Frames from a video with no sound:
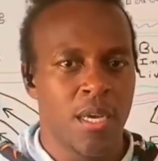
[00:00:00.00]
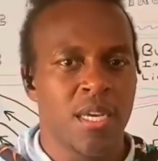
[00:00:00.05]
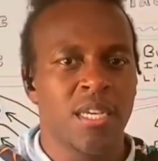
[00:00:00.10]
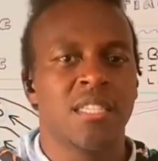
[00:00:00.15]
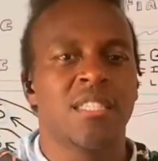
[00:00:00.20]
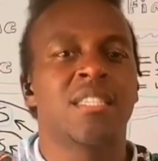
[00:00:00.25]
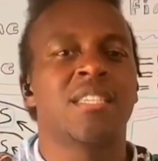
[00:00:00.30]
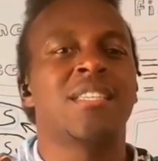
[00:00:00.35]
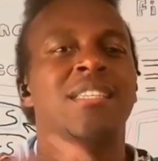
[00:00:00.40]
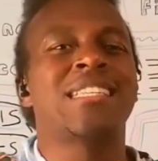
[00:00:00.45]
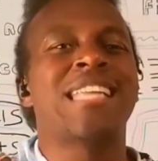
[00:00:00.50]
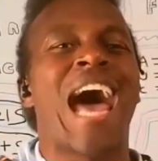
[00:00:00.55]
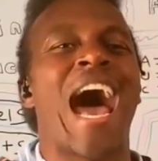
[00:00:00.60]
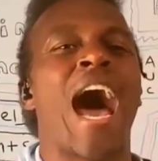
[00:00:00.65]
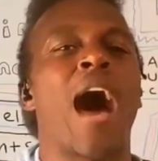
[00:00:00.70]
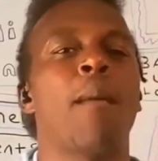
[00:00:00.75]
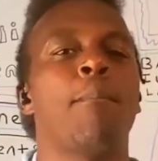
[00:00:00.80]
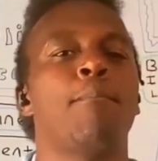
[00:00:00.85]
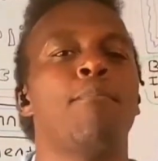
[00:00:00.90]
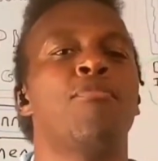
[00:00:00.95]

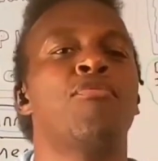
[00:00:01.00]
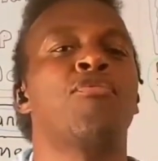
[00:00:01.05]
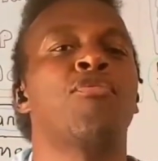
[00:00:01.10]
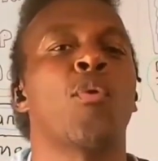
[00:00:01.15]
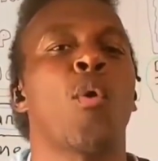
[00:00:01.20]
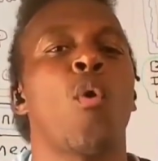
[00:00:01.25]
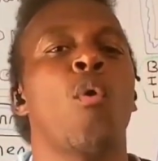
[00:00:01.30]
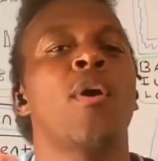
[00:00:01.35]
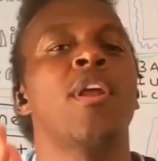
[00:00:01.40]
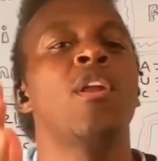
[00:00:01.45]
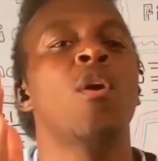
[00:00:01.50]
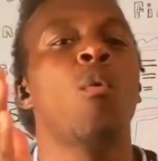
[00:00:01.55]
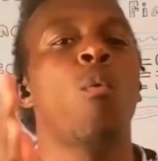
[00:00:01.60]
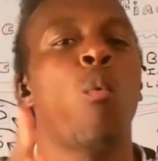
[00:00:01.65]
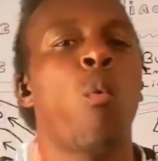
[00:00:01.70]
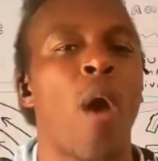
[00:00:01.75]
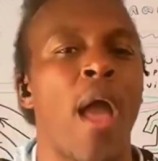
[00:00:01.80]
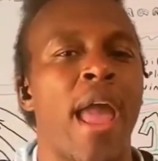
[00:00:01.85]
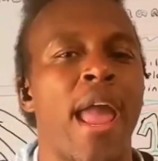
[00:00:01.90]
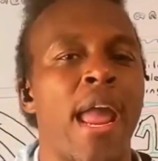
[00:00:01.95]
Stop throwing
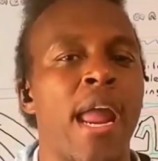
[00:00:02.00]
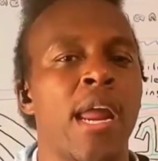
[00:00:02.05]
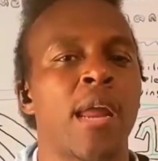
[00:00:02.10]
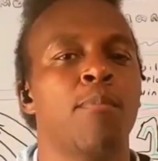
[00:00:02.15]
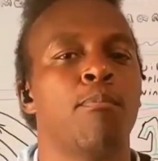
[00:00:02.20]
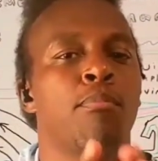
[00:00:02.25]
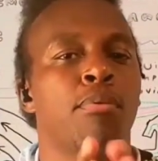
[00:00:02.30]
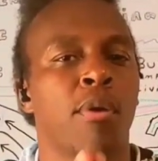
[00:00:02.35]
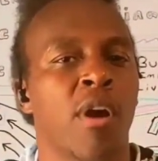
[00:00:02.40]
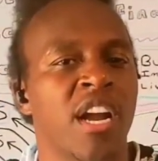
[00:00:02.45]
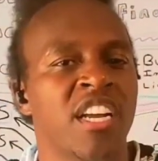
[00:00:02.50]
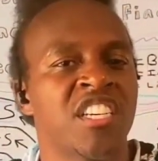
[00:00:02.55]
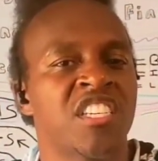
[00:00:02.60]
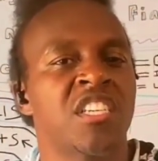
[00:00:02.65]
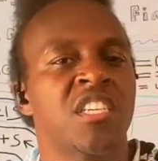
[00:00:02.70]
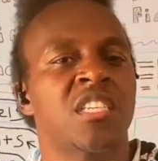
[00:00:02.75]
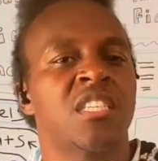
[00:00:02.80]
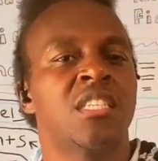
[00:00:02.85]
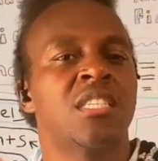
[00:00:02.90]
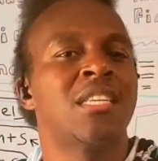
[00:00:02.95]
away
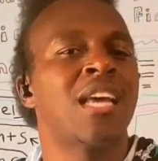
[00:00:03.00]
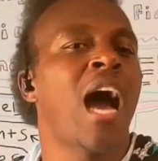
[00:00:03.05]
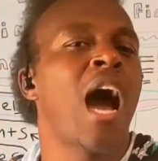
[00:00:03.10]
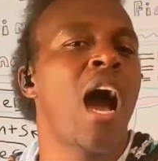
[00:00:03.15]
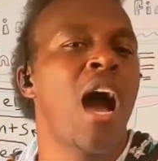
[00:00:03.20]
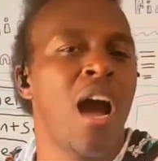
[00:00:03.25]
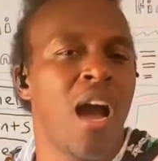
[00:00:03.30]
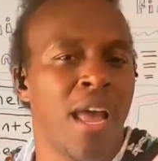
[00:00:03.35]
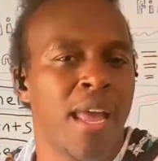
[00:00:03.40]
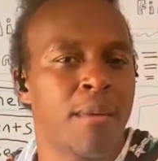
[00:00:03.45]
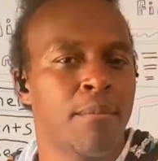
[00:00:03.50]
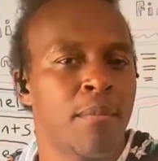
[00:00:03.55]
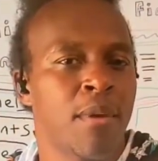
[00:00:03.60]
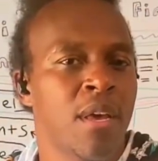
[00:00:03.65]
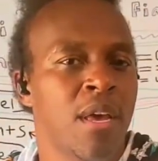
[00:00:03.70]
precious time,